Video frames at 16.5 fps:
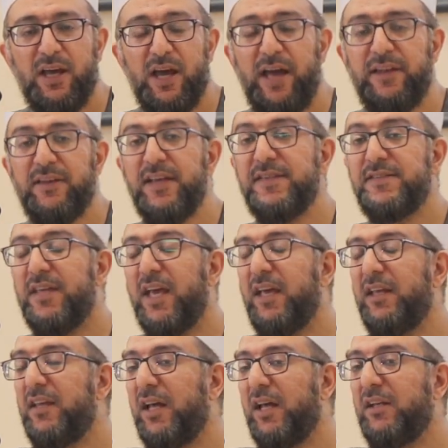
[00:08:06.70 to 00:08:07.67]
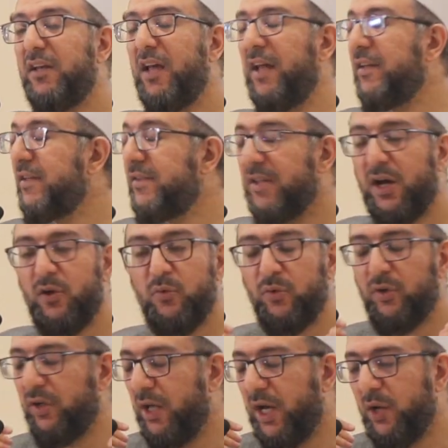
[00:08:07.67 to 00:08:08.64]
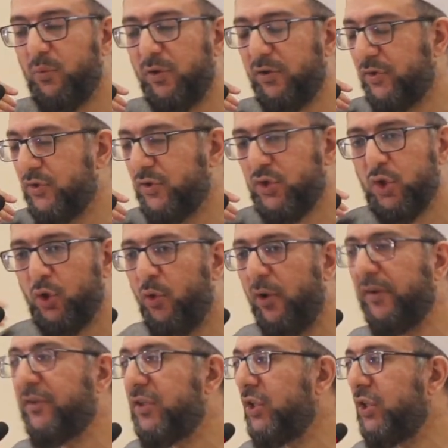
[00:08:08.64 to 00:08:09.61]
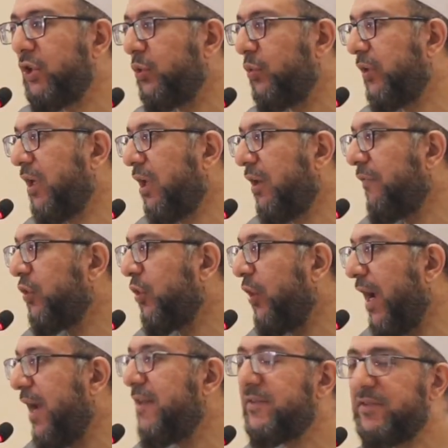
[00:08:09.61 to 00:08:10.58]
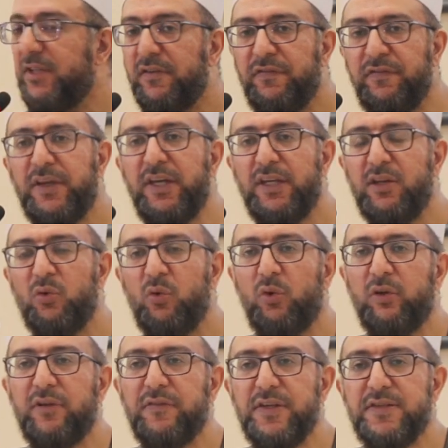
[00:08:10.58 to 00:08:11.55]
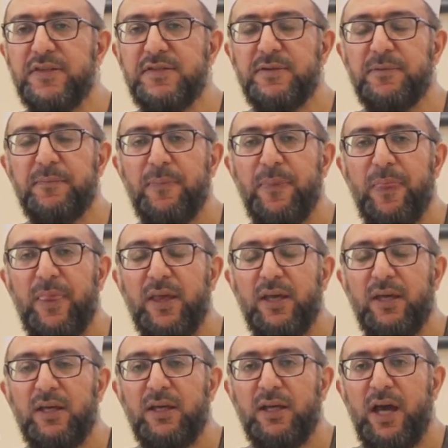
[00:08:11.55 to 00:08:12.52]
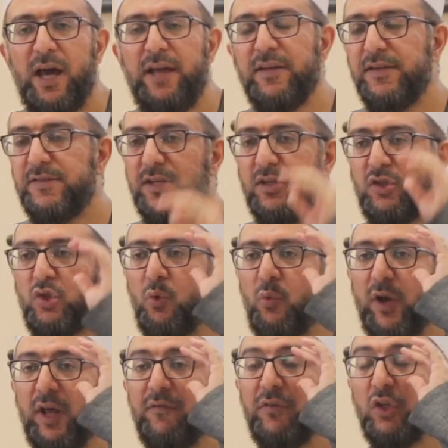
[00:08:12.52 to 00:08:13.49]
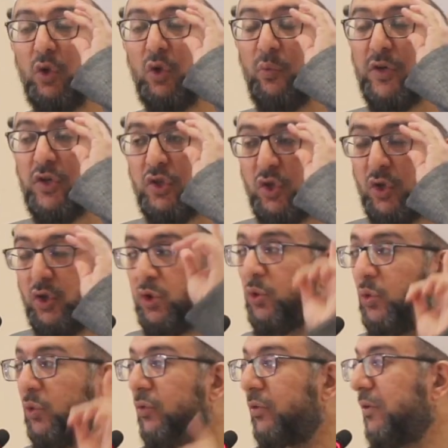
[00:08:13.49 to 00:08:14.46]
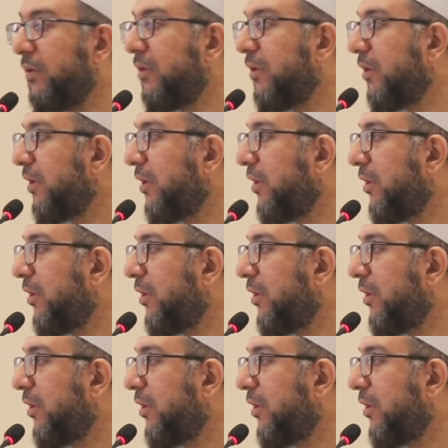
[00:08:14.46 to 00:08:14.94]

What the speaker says: And they say that, and he said, I will slaughter you, cut off your hands and feet and all of this. And they said, do whatever you wish to do.